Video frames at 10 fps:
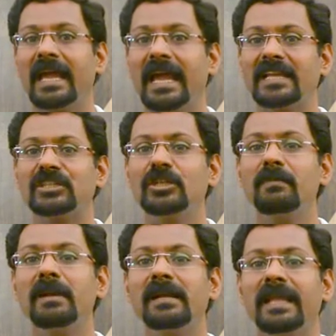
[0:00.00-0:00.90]

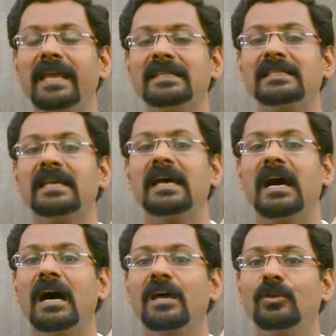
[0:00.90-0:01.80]
HTML tags
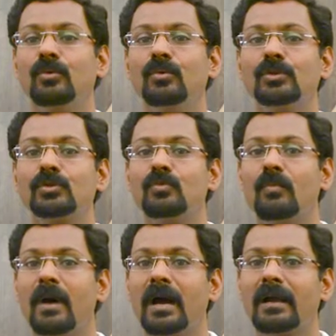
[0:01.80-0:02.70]
are used to
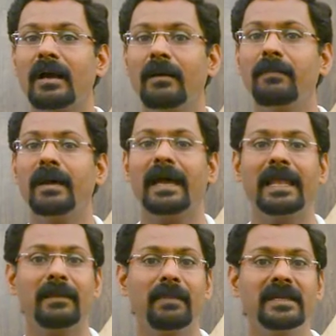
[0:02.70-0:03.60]
mark up
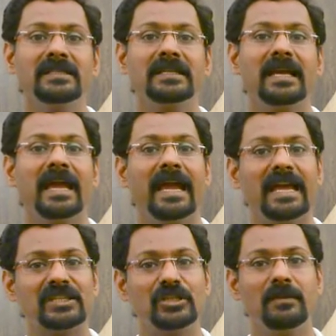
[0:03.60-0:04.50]
elements.
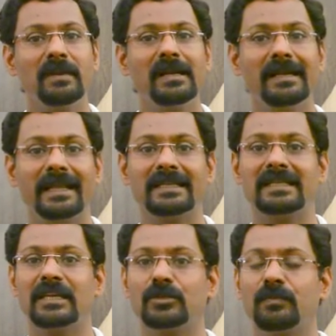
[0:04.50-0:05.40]
HTML tags
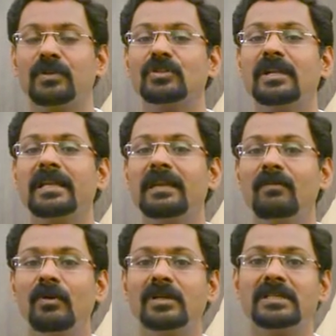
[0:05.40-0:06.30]
are special
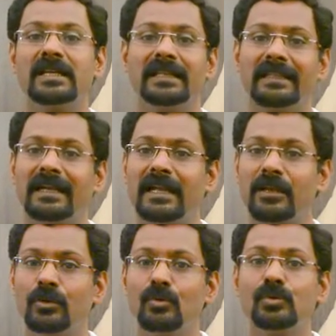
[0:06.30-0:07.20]
keywords that are
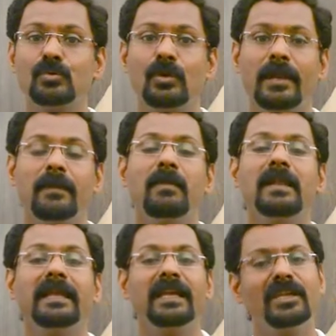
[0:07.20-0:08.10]
used to label
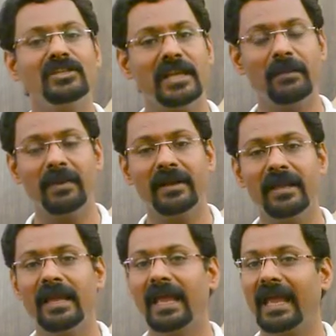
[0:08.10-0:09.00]
each element.
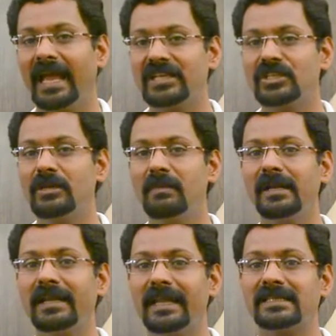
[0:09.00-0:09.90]

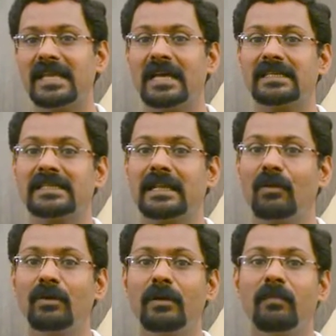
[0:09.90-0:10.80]
HTML tags are
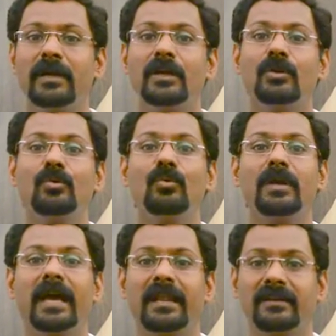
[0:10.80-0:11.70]
surrounded by two
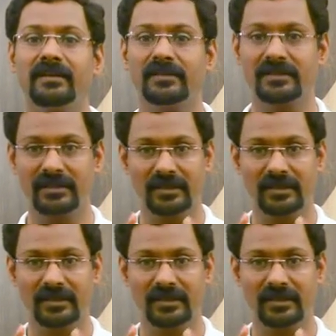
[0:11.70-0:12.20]
characters